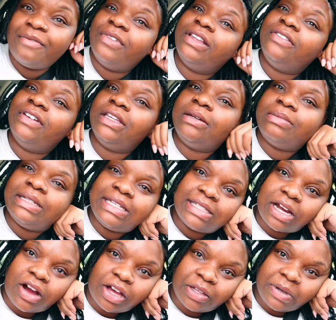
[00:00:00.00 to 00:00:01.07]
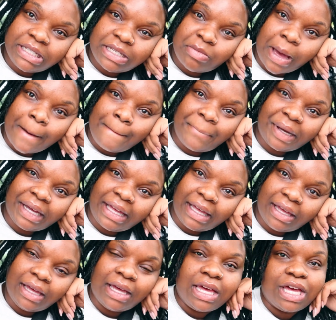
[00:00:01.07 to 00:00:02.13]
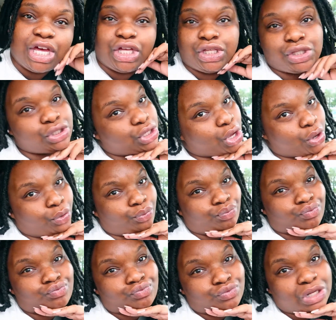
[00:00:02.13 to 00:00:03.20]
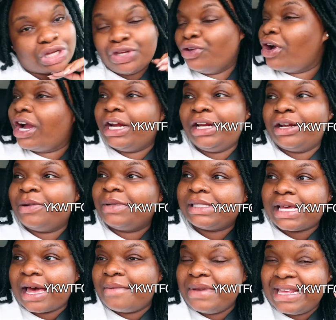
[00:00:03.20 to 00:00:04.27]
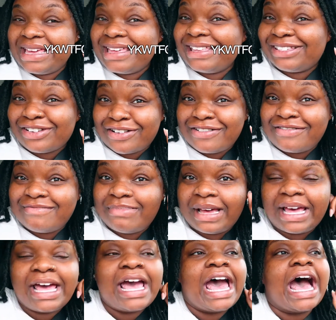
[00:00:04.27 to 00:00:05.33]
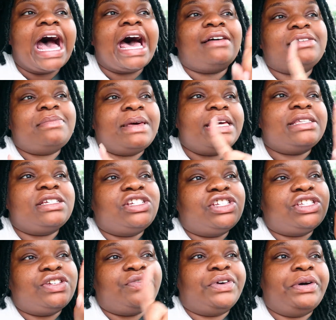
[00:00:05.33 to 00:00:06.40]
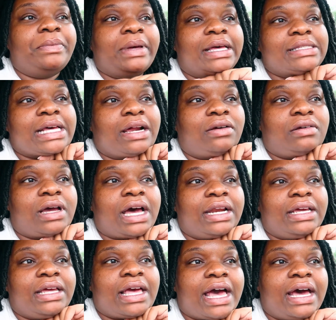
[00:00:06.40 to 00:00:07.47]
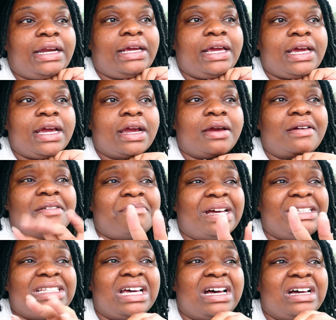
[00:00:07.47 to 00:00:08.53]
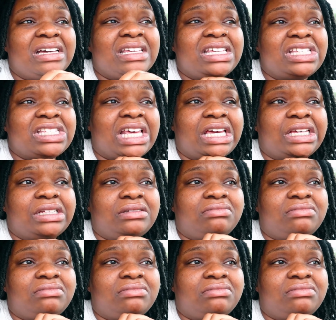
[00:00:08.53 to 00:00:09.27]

I'm really, really pleased. They're all the way to my butt. So you already know what time it is, y'all. But I have to pay attention to the road because I don't know how to get out of here. My tongue is like